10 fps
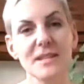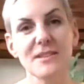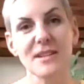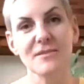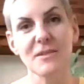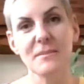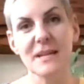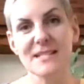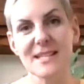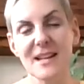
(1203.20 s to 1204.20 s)
and you can
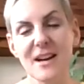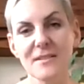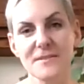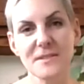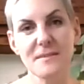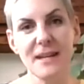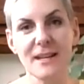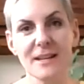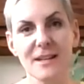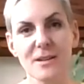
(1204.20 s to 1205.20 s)
repeat it after me.
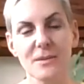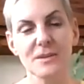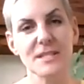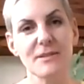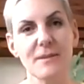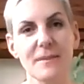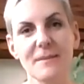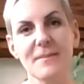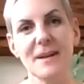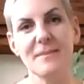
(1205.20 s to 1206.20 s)
We'll do it
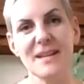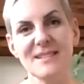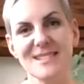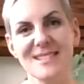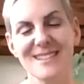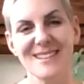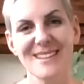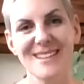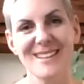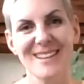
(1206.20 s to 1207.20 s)
bit by bit.
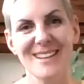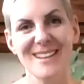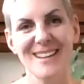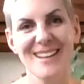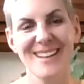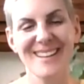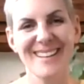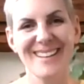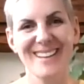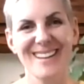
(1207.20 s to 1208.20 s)

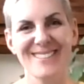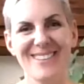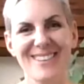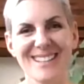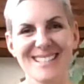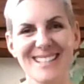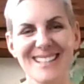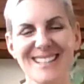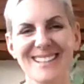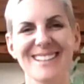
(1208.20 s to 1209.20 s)
Are we ready?
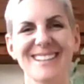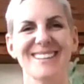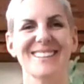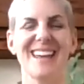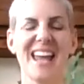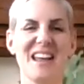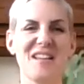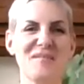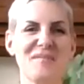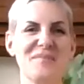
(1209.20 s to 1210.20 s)
Okay.
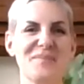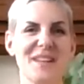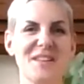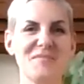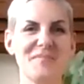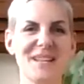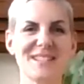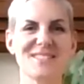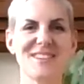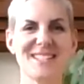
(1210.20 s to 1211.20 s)
Big
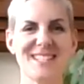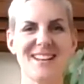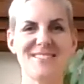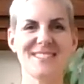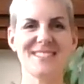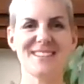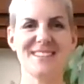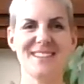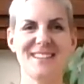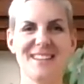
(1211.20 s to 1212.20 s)
stretch out,
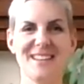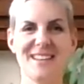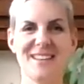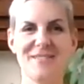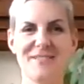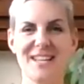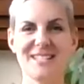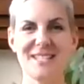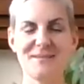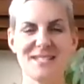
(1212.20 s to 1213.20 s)

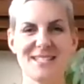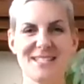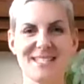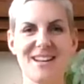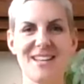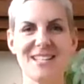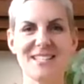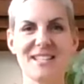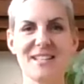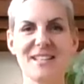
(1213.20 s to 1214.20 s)
fingertips to the
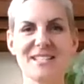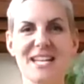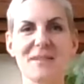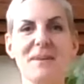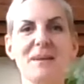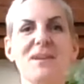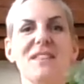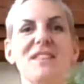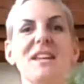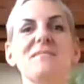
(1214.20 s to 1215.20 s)
side. Take a big
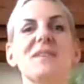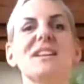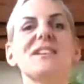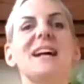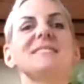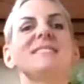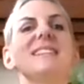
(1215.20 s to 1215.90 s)
breath in, bring your hands